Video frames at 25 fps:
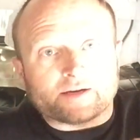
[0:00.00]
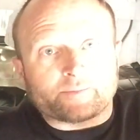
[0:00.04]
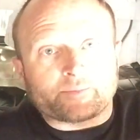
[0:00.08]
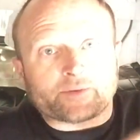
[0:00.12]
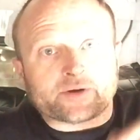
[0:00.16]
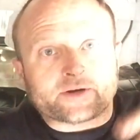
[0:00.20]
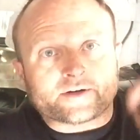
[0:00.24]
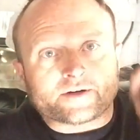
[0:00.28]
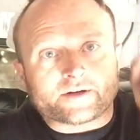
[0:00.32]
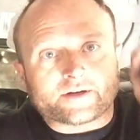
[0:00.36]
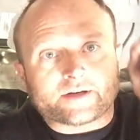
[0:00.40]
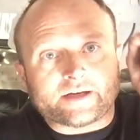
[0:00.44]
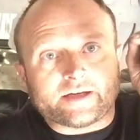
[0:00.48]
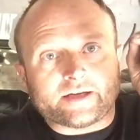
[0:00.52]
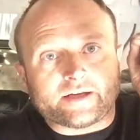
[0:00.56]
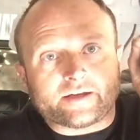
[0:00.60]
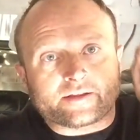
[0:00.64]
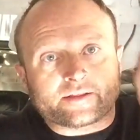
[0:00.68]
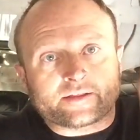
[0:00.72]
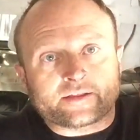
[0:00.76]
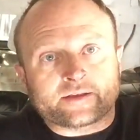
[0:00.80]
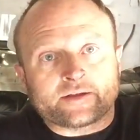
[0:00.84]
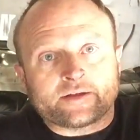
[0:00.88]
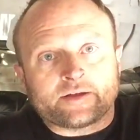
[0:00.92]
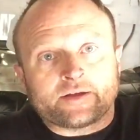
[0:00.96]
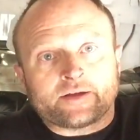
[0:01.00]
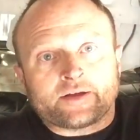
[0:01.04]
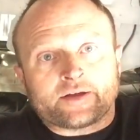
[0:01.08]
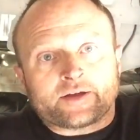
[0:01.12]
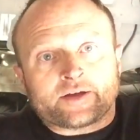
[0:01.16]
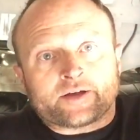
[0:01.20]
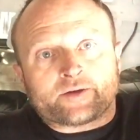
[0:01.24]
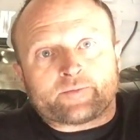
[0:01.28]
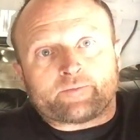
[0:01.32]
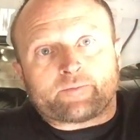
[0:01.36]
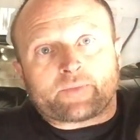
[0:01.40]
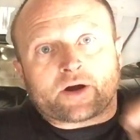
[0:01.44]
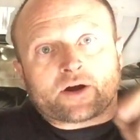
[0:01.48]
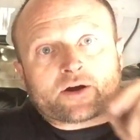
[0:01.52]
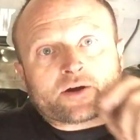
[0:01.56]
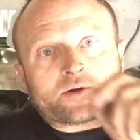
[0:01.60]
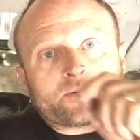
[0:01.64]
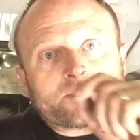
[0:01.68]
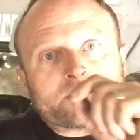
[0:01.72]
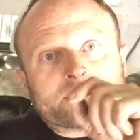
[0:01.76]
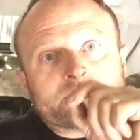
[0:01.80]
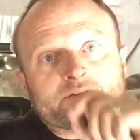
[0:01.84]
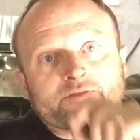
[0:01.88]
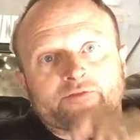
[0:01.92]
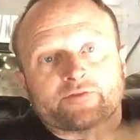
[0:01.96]
up underneath, mark
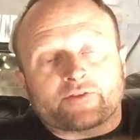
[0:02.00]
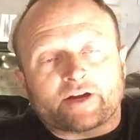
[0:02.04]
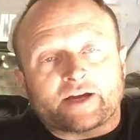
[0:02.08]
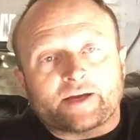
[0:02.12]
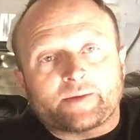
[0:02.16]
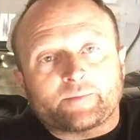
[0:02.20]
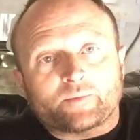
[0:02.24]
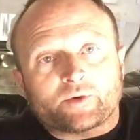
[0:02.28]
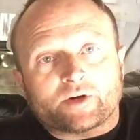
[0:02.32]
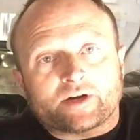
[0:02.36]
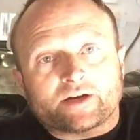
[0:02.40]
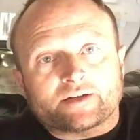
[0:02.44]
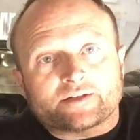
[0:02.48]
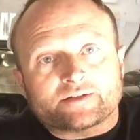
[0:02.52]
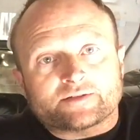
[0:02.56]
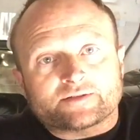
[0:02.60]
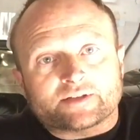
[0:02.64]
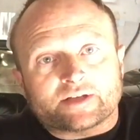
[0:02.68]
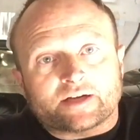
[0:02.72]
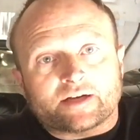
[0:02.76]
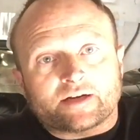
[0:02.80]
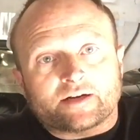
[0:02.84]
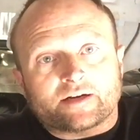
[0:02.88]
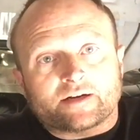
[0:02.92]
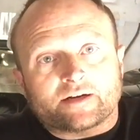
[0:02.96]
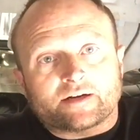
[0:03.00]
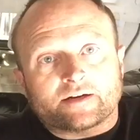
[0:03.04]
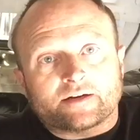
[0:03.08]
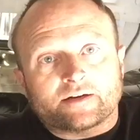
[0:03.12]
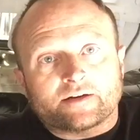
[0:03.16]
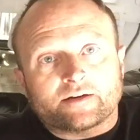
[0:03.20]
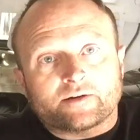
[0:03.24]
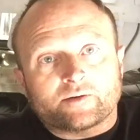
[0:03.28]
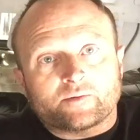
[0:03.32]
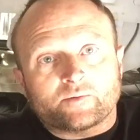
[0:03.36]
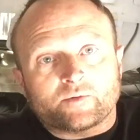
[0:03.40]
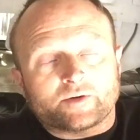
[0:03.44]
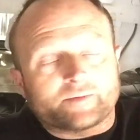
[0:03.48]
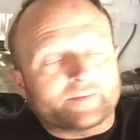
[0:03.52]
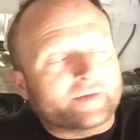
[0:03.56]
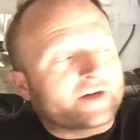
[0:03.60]
where the frame rails are with